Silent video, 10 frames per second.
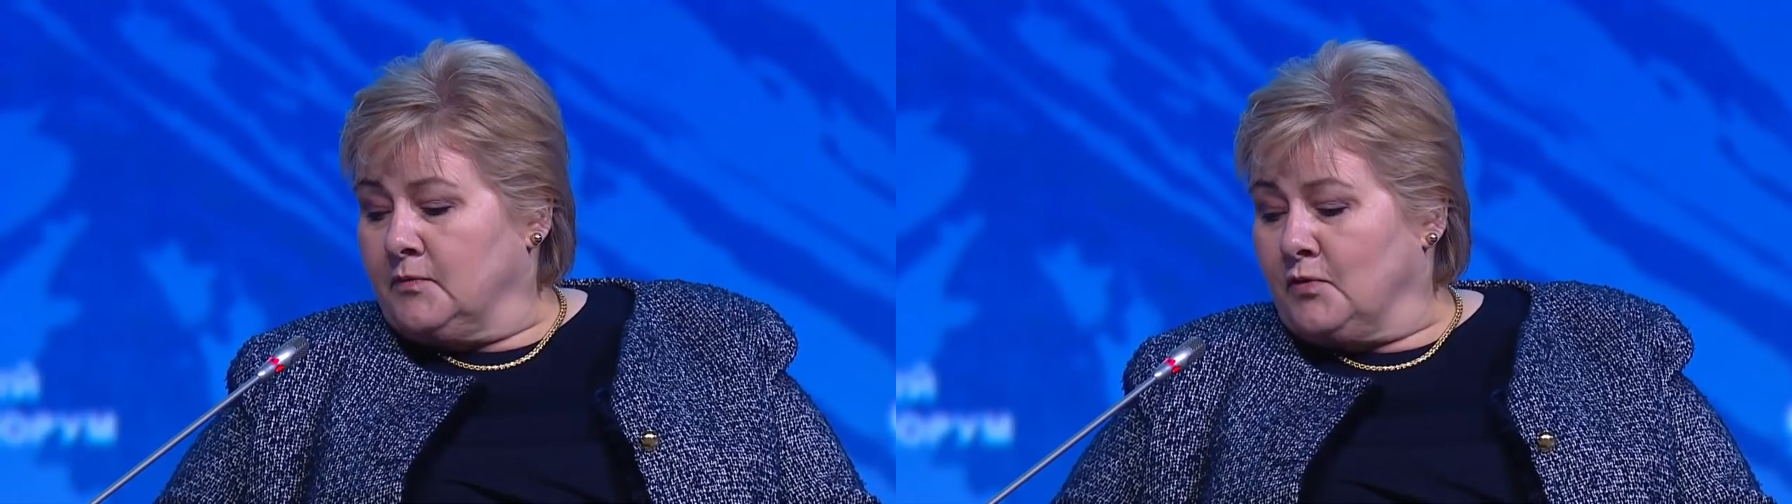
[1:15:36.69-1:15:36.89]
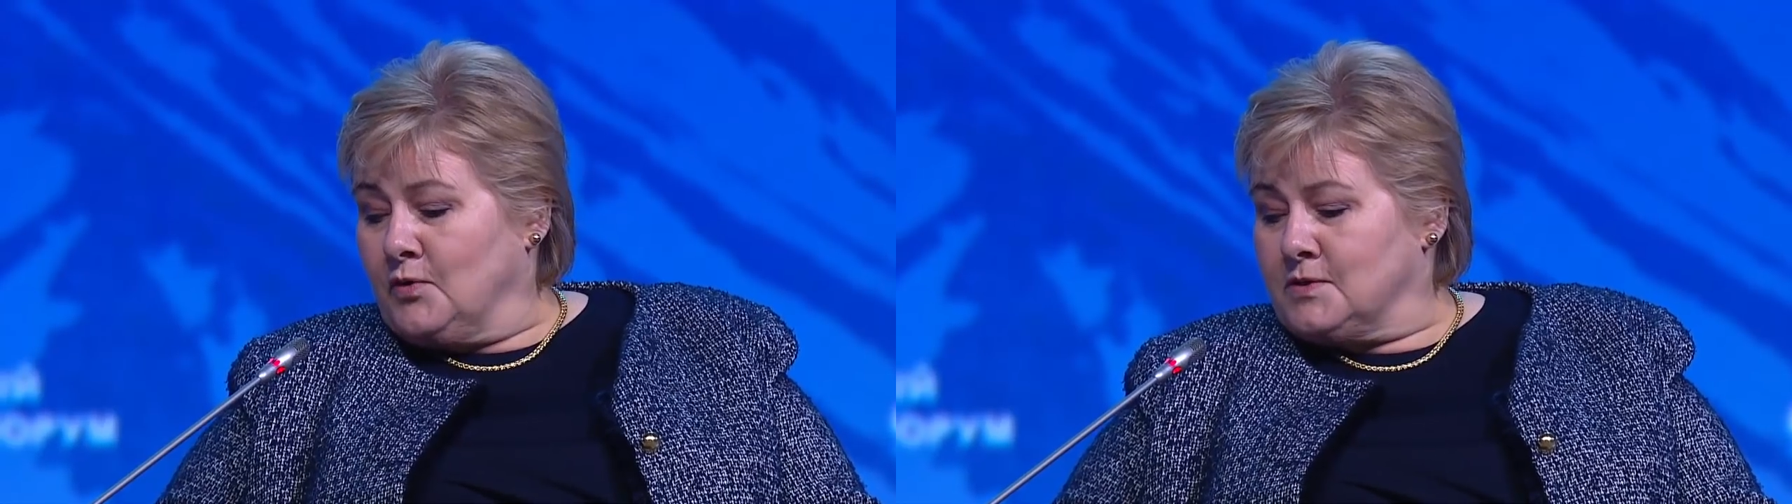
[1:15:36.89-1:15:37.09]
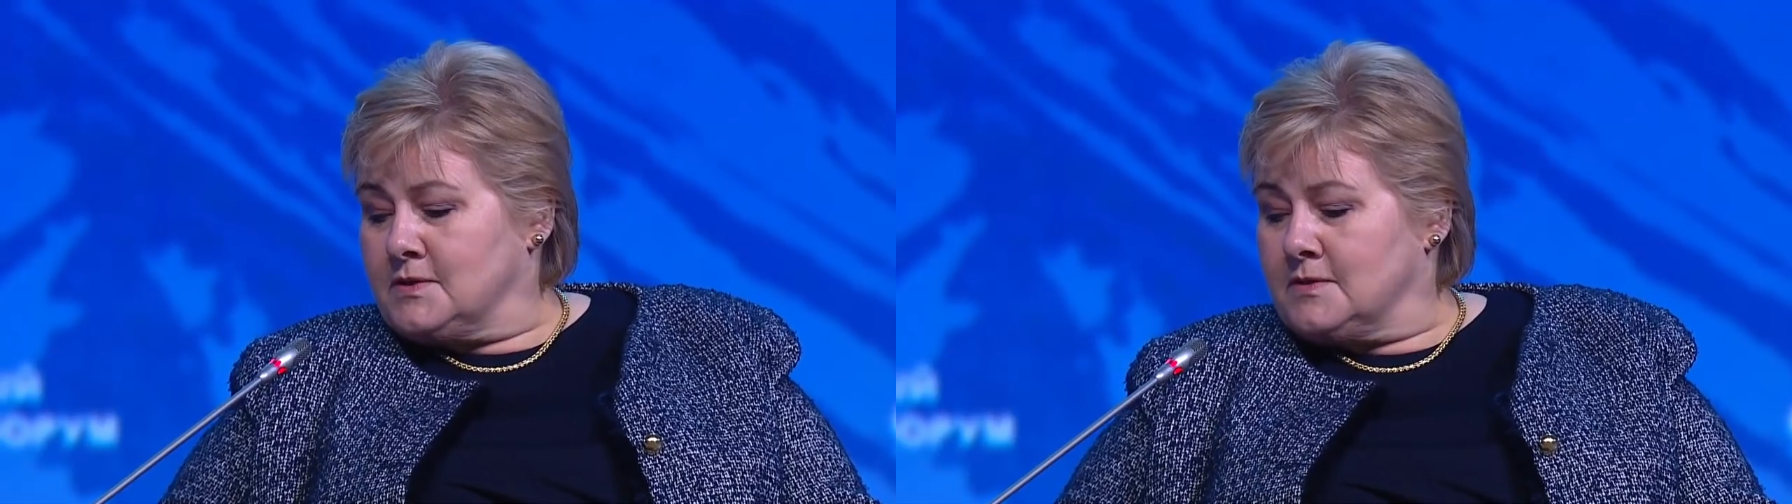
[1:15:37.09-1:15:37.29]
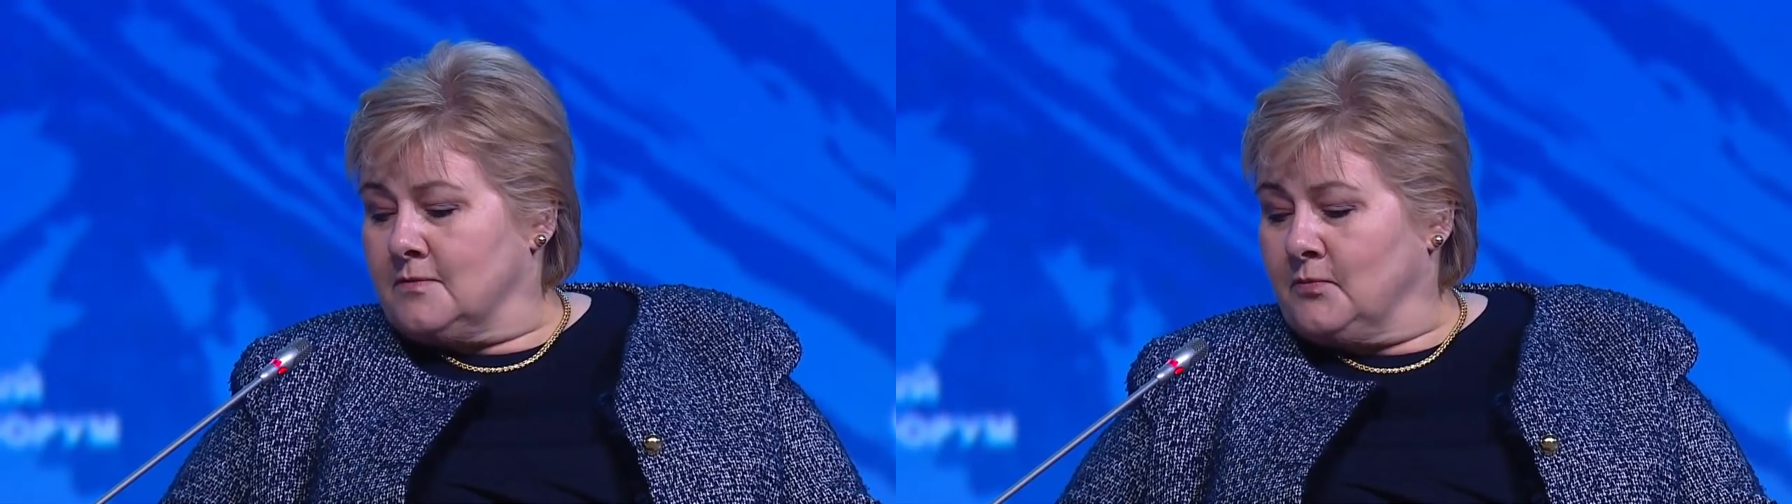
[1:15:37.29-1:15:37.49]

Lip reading: of course,